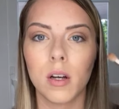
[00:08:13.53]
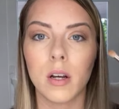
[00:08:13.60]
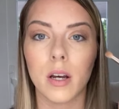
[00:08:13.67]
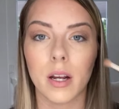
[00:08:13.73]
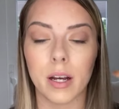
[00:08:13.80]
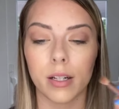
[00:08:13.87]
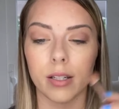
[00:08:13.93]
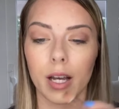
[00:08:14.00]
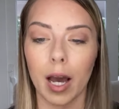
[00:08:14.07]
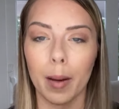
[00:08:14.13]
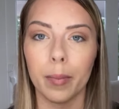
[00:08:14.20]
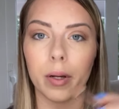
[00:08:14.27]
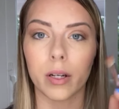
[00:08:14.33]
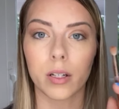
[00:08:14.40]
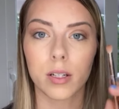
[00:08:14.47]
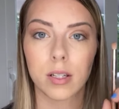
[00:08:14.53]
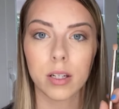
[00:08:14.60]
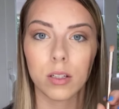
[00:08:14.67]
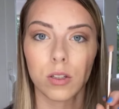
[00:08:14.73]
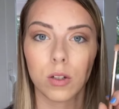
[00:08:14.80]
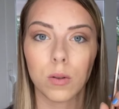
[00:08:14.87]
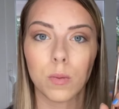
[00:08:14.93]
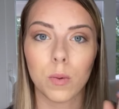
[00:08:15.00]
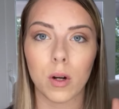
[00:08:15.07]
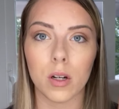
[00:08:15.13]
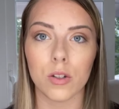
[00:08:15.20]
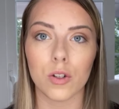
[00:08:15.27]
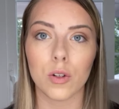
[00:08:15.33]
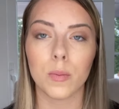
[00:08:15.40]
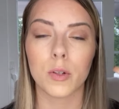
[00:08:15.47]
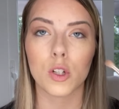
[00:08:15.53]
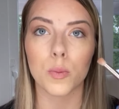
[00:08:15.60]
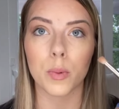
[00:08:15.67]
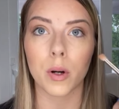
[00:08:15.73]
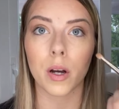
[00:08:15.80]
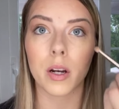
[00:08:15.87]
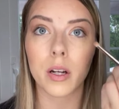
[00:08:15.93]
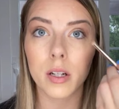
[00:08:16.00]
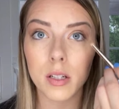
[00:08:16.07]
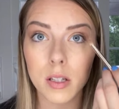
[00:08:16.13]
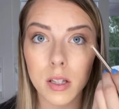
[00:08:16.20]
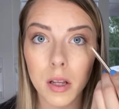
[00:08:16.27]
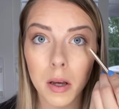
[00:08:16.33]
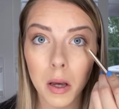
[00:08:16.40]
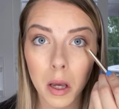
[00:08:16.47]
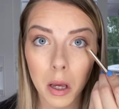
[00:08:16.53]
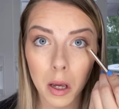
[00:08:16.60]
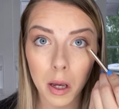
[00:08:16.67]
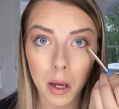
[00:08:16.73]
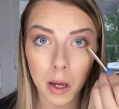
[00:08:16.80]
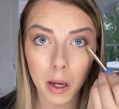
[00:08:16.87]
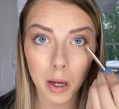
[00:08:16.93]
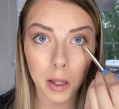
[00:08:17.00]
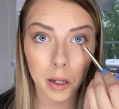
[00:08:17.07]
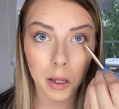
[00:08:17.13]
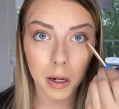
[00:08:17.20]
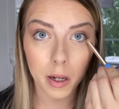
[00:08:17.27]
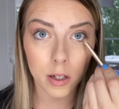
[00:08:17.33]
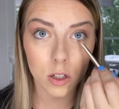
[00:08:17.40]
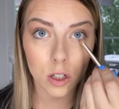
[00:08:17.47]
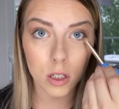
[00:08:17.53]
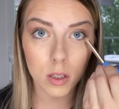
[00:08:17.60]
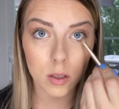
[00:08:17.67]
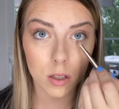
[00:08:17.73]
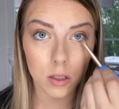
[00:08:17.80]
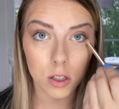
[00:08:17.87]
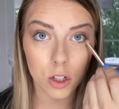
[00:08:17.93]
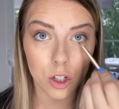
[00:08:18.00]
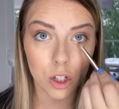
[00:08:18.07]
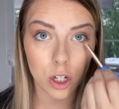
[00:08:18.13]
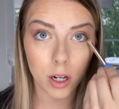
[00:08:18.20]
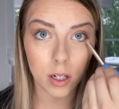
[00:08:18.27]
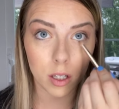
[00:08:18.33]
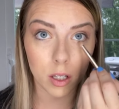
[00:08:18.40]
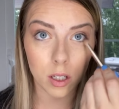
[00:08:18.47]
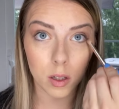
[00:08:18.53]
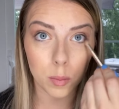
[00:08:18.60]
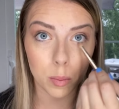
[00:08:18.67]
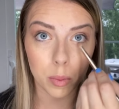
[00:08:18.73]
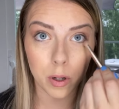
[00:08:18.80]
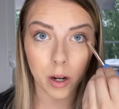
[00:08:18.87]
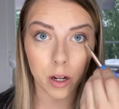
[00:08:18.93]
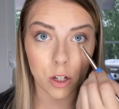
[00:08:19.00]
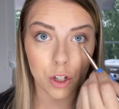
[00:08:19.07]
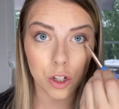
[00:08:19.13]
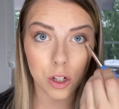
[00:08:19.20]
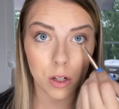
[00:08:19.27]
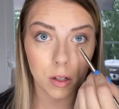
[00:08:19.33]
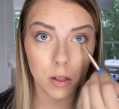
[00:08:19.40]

and I tap it because I don't want too much products. And then I just gently brush